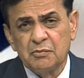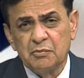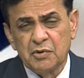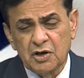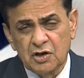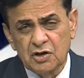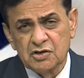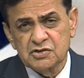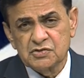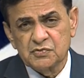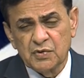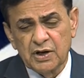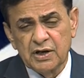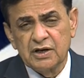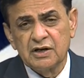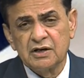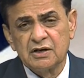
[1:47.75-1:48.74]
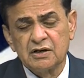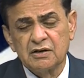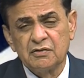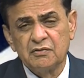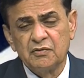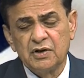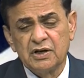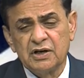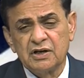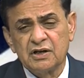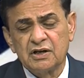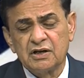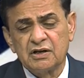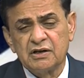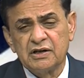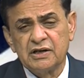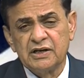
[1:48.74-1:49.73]
Because when when
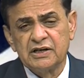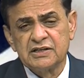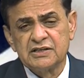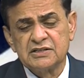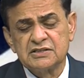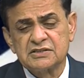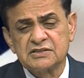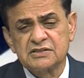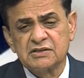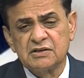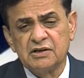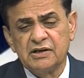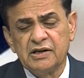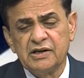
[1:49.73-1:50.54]
uh, it is